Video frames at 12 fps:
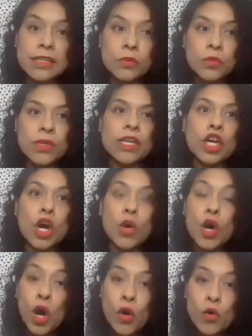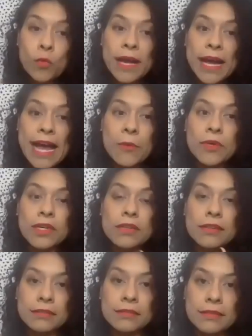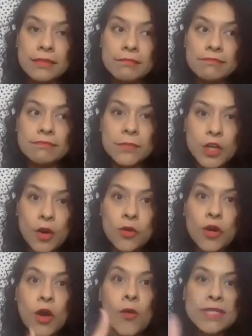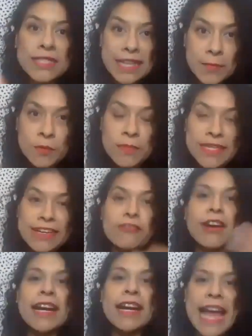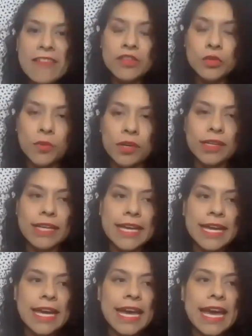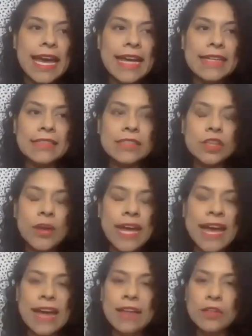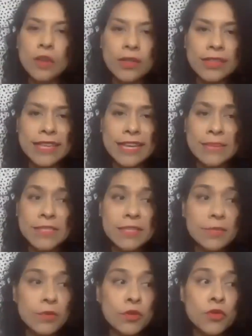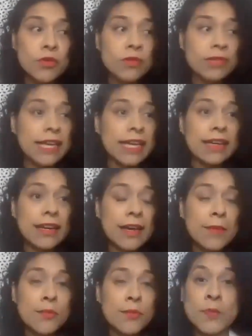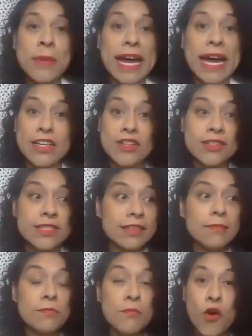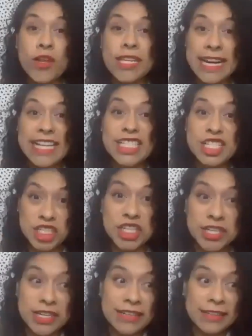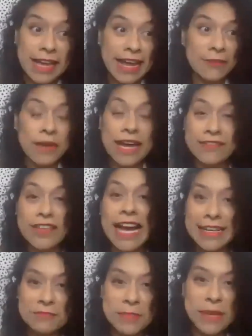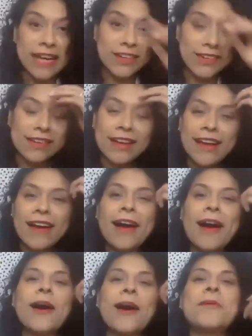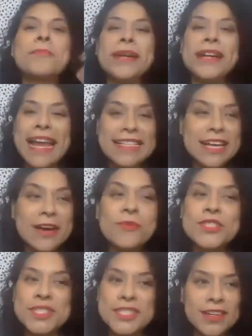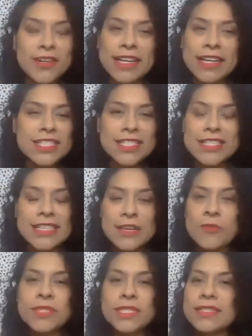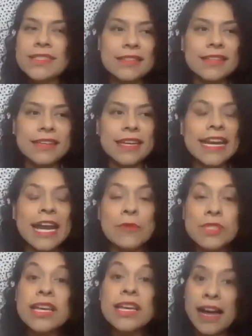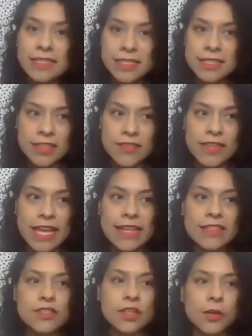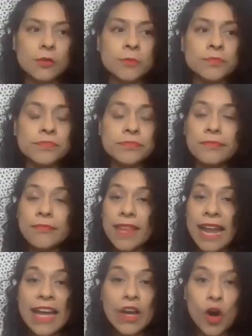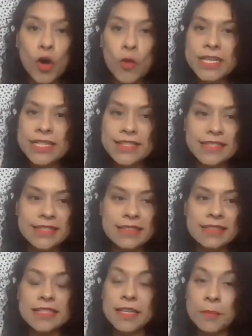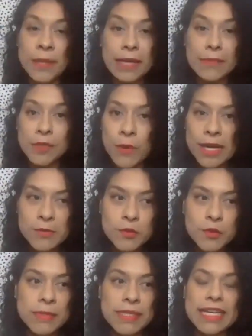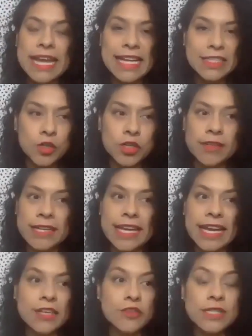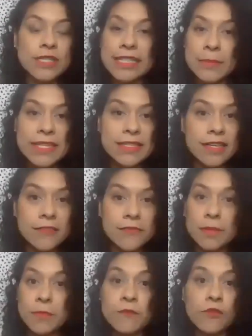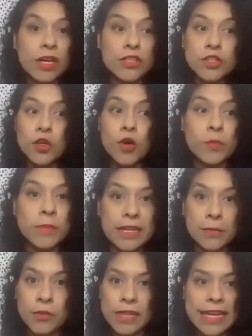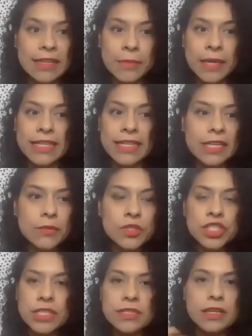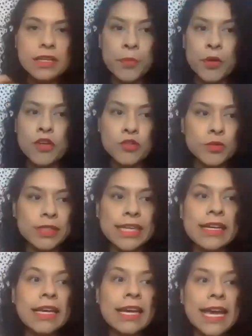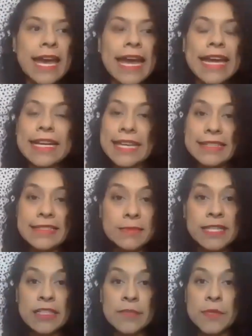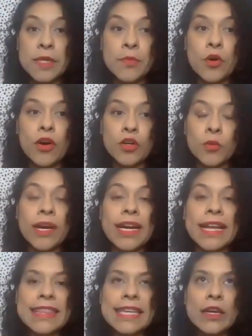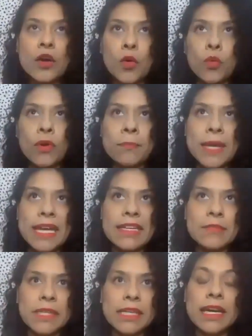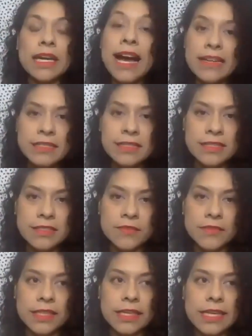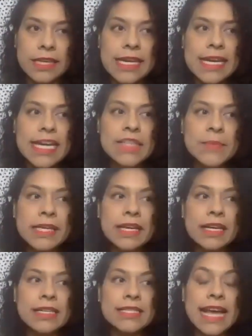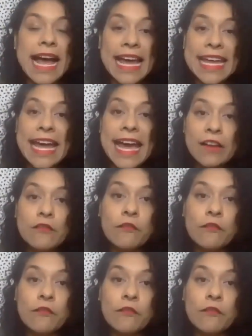wouldn't go home, I would, go up a meeting right after work. And, I had a long day. I'm someone who perspires more than I should. I've gotten better. But as I was younger, it was just, and I was conscious of that. So I always took baby wipes with me and had deodorant. Like, I used to clean myself up before I used to go meet up with anybody. It was just a personal thing. And again, sometimes people aren't aware. And I think what made me conscious of it is because I had